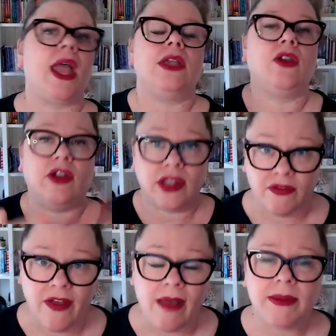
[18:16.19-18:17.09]
You're in the
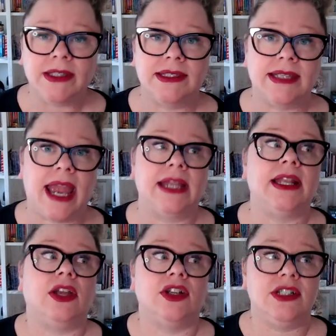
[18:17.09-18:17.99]
famine state. Now
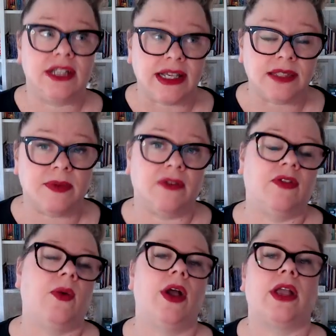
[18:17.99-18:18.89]
you're desperate for work.